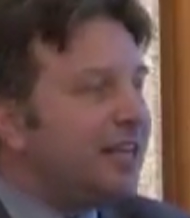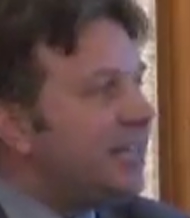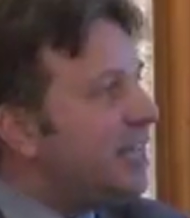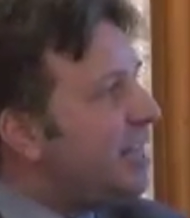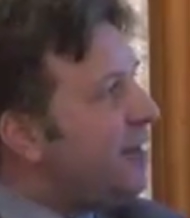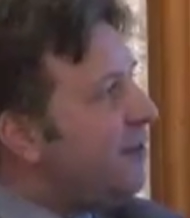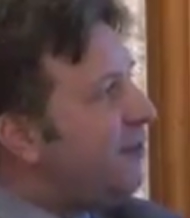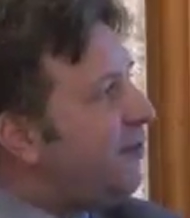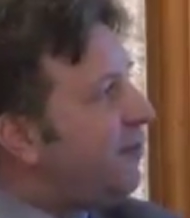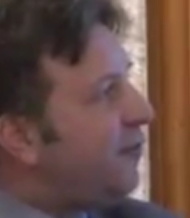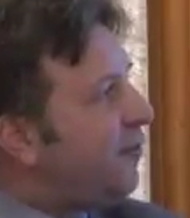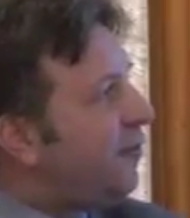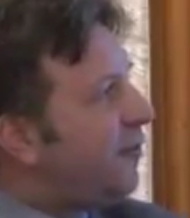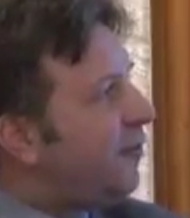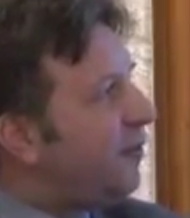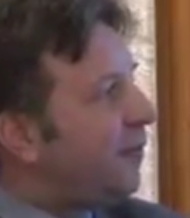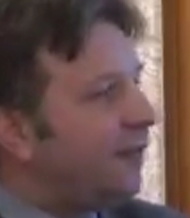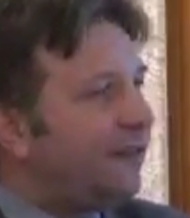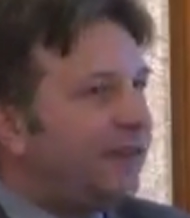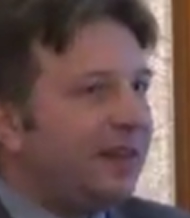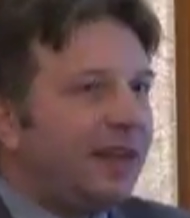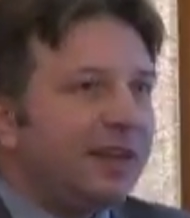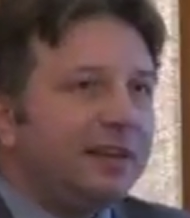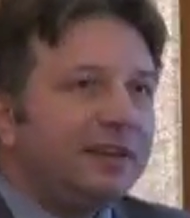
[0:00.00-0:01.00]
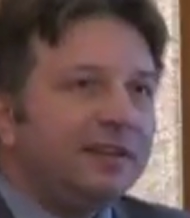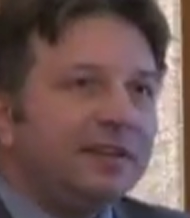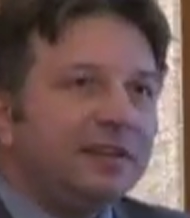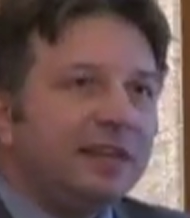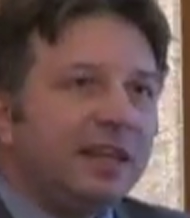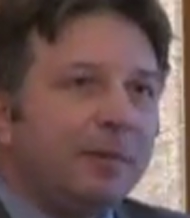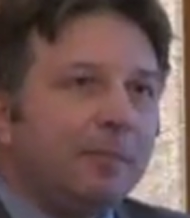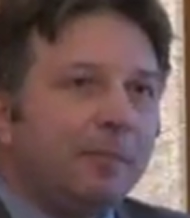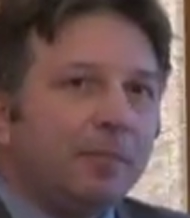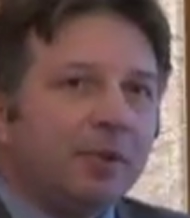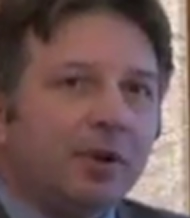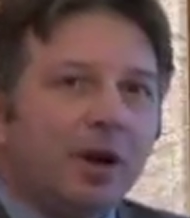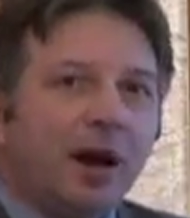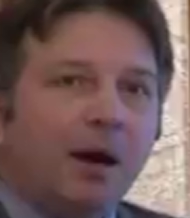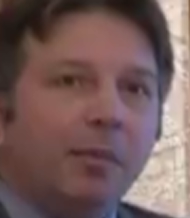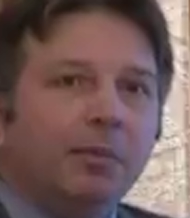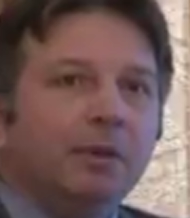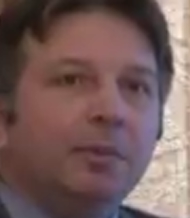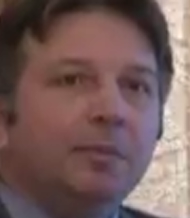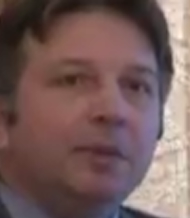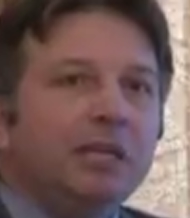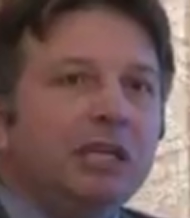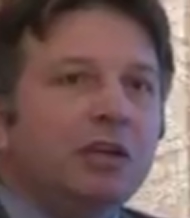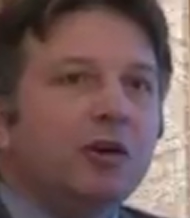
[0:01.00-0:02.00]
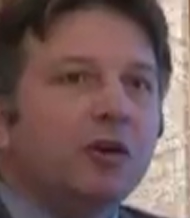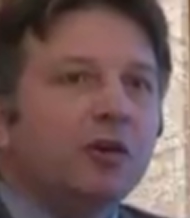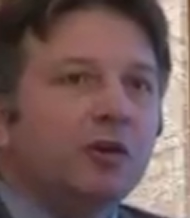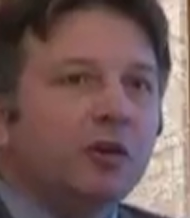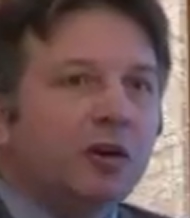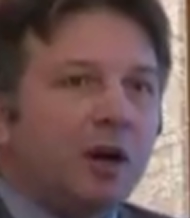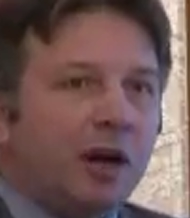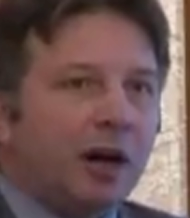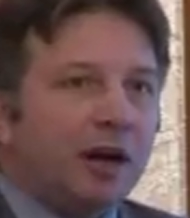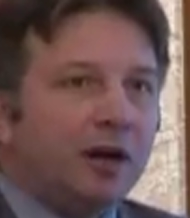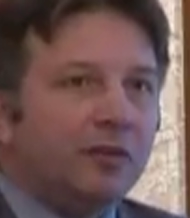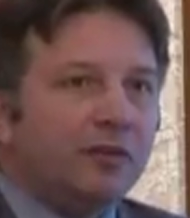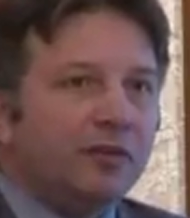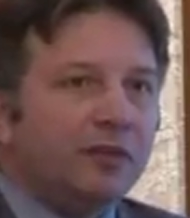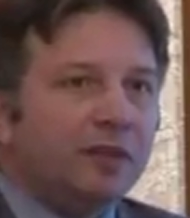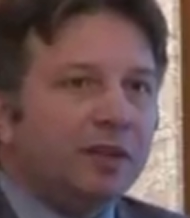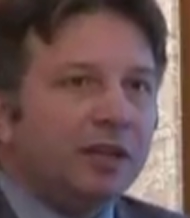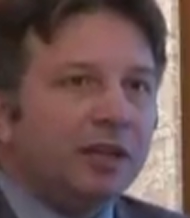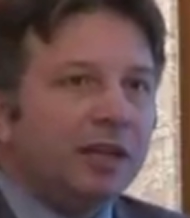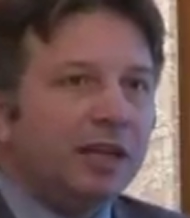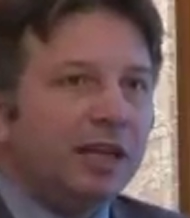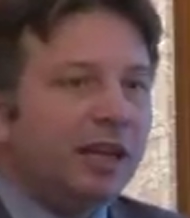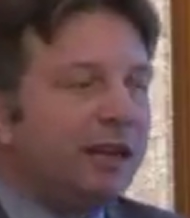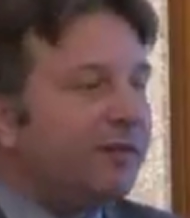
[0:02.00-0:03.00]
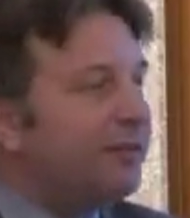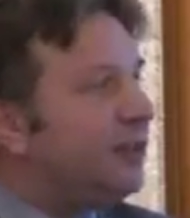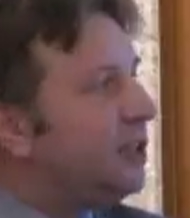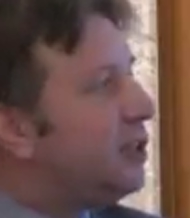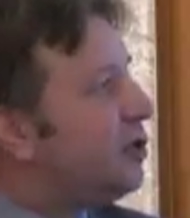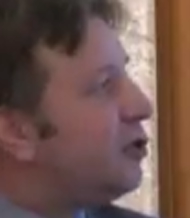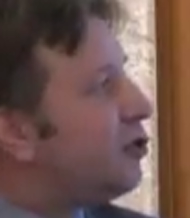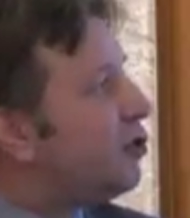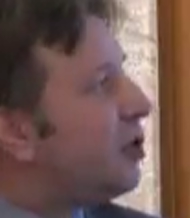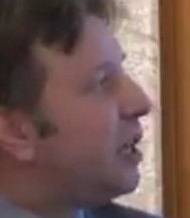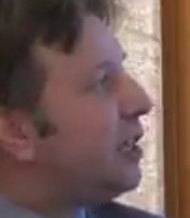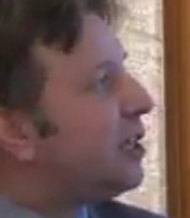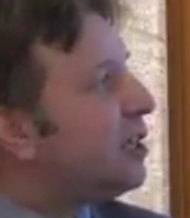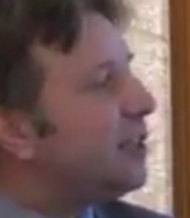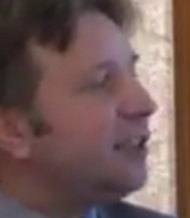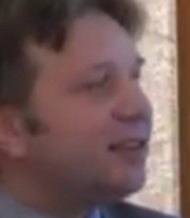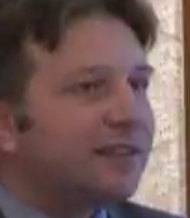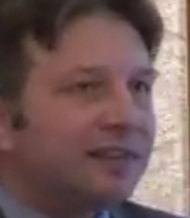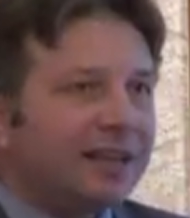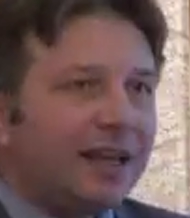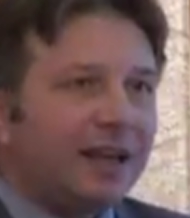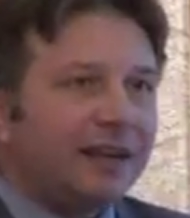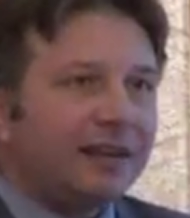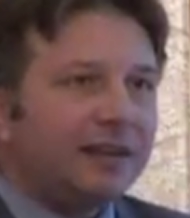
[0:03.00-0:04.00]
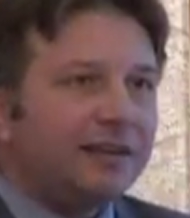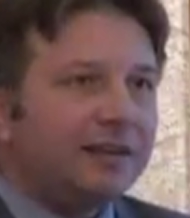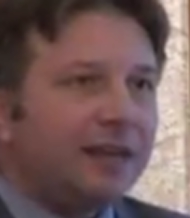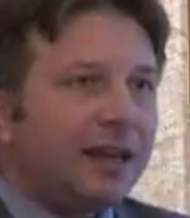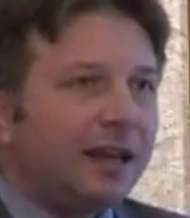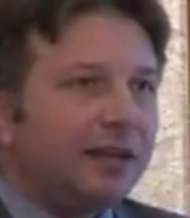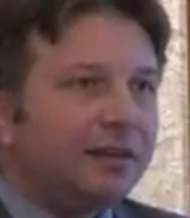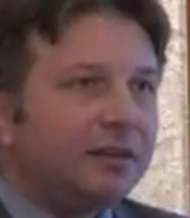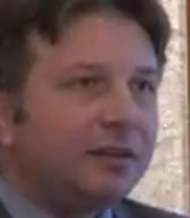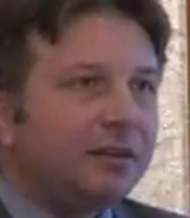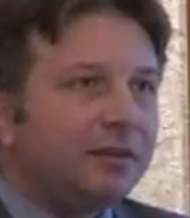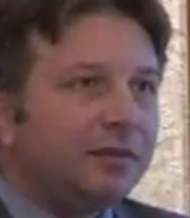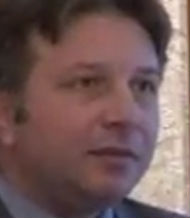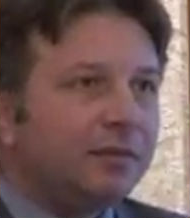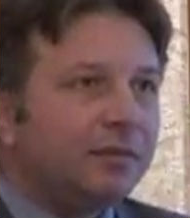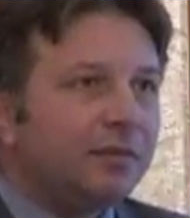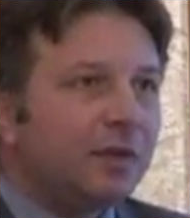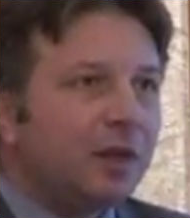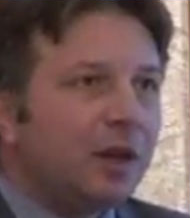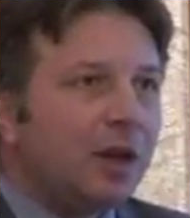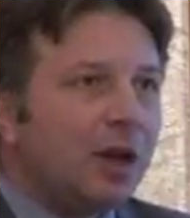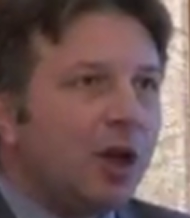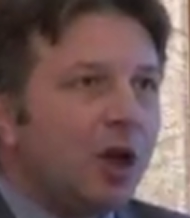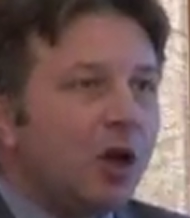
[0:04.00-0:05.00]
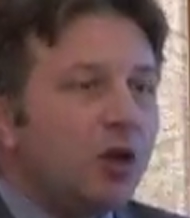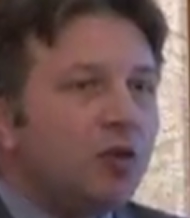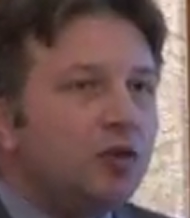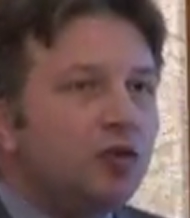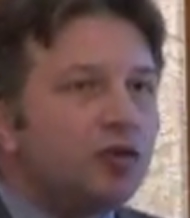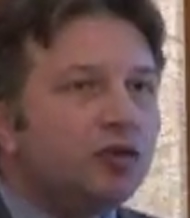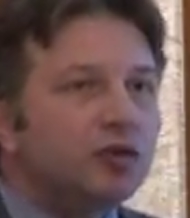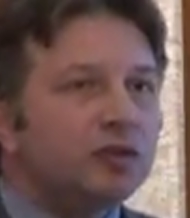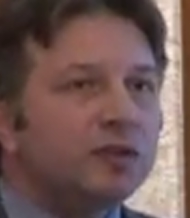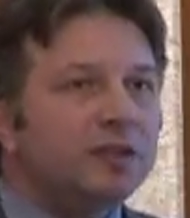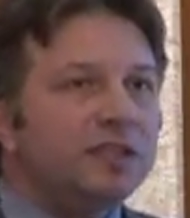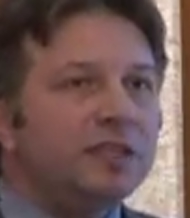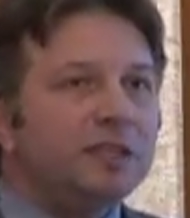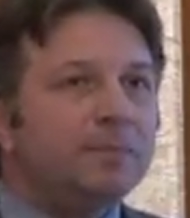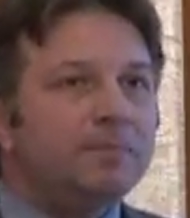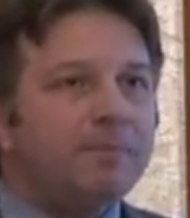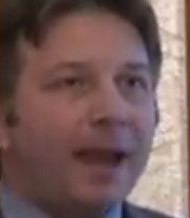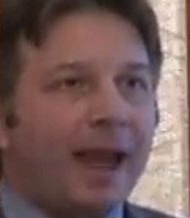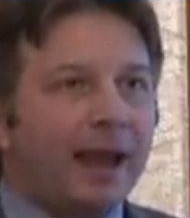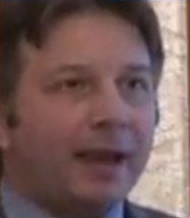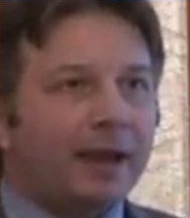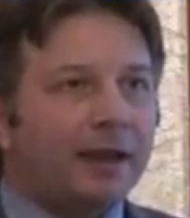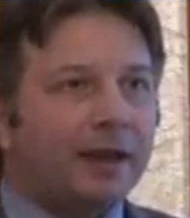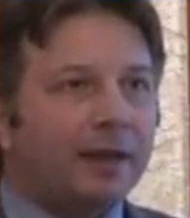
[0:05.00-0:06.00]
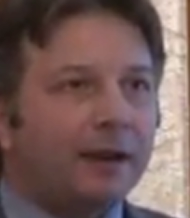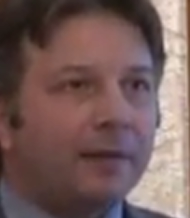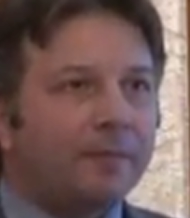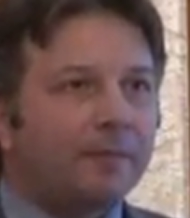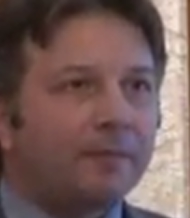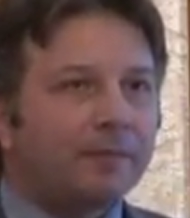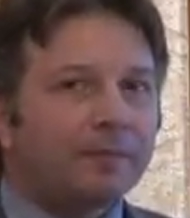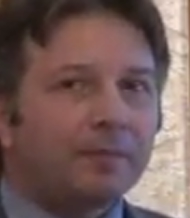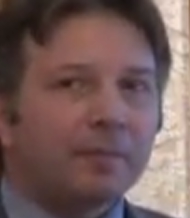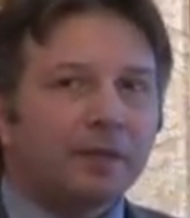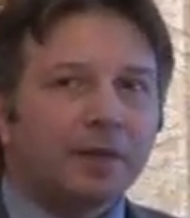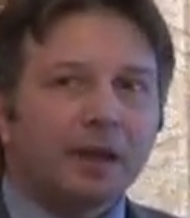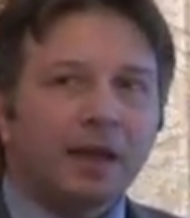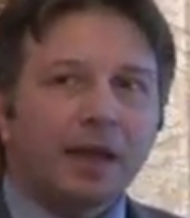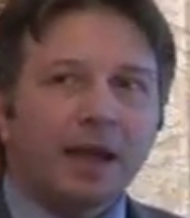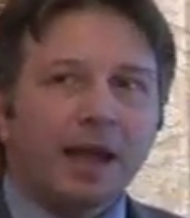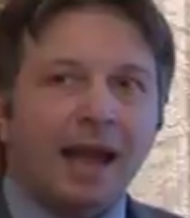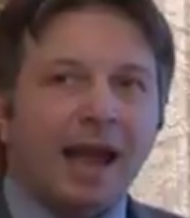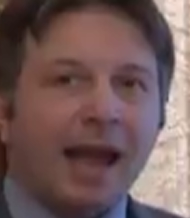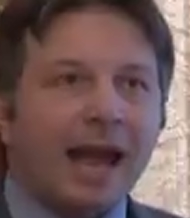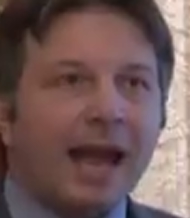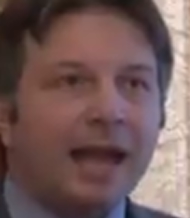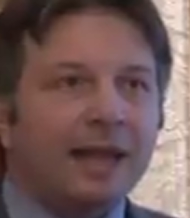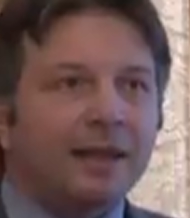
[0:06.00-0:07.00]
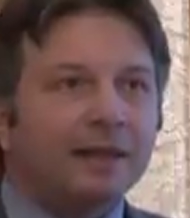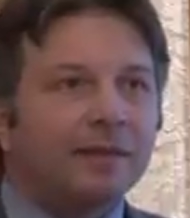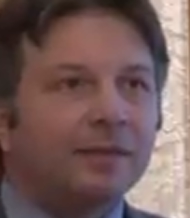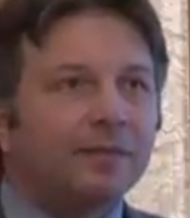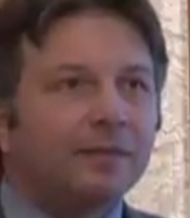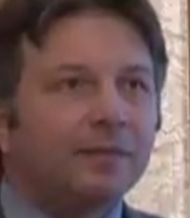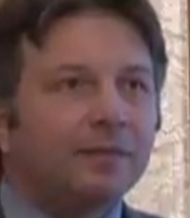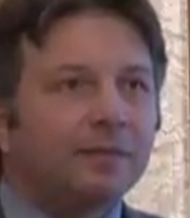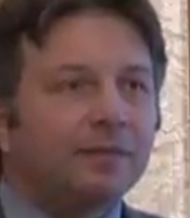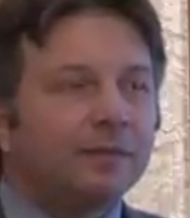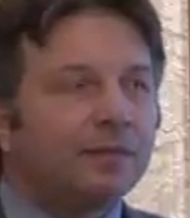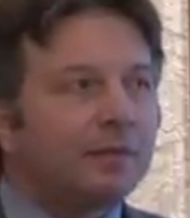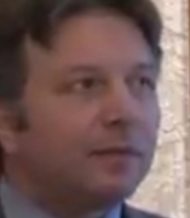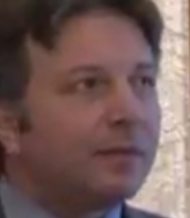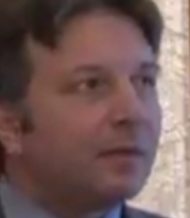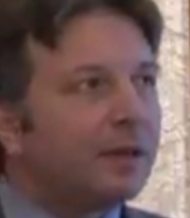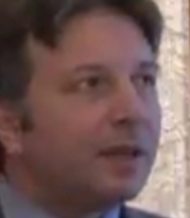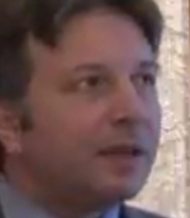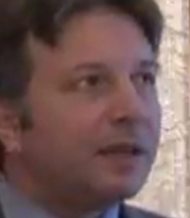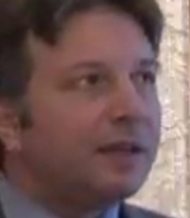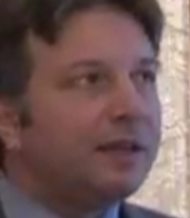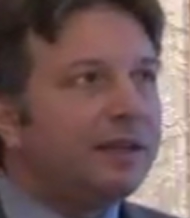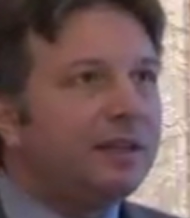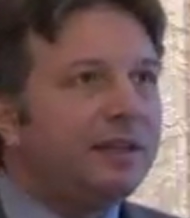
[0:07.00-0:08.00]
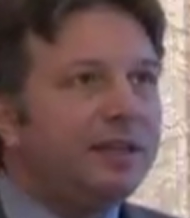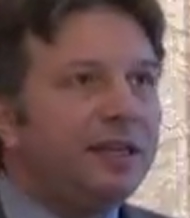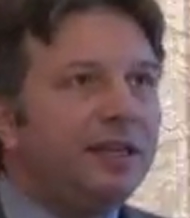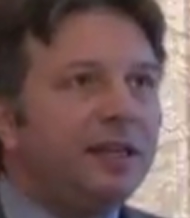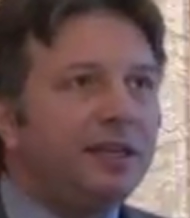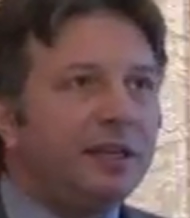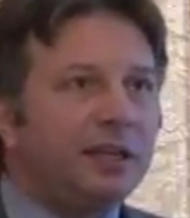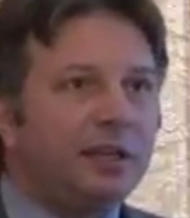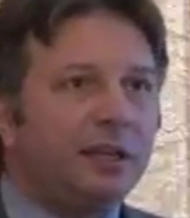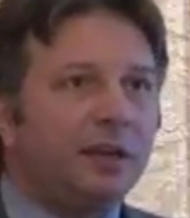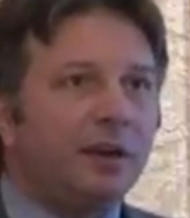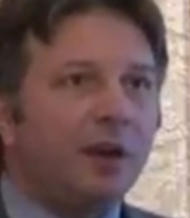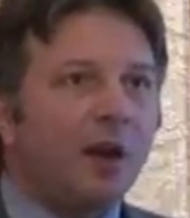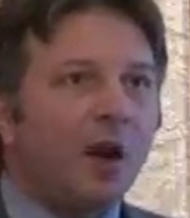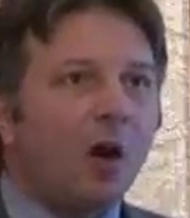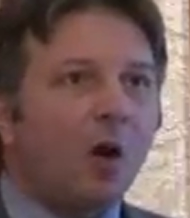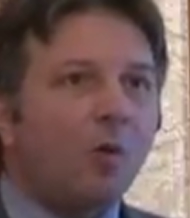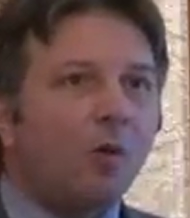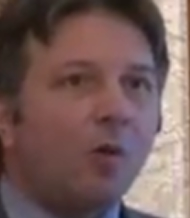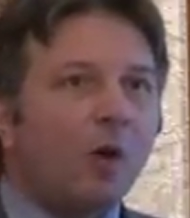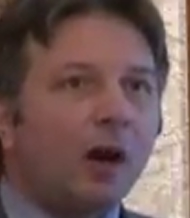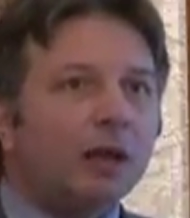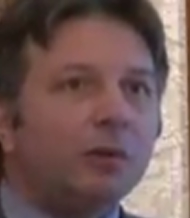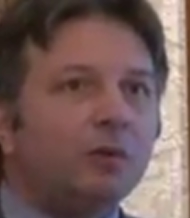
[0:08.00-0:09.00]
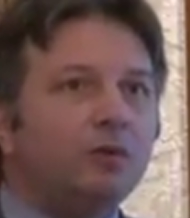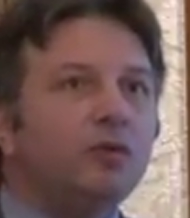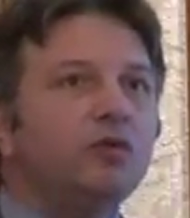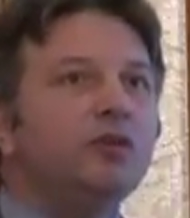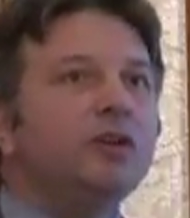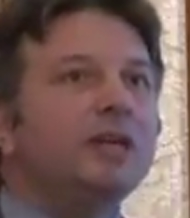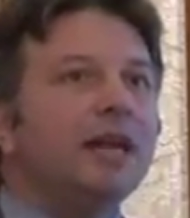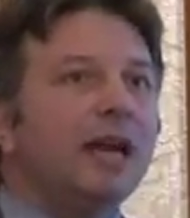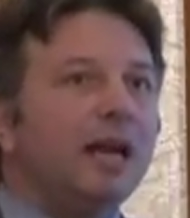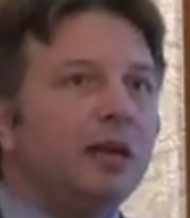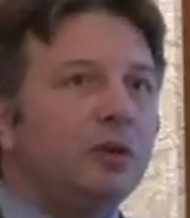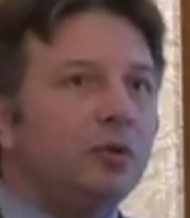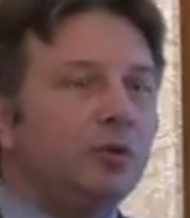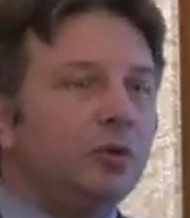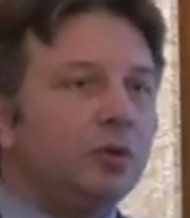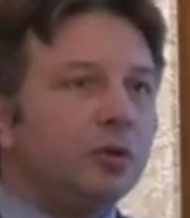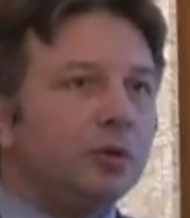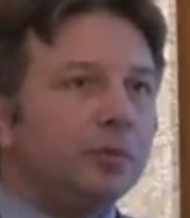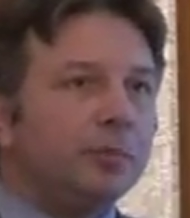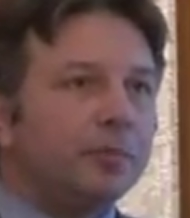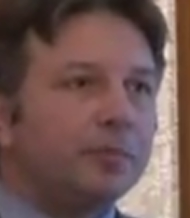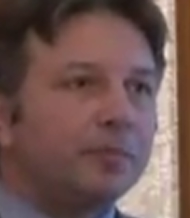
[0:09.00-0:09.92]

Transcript: If there is a problem in your country, if the situation is like that, you should sit back and think what you can do.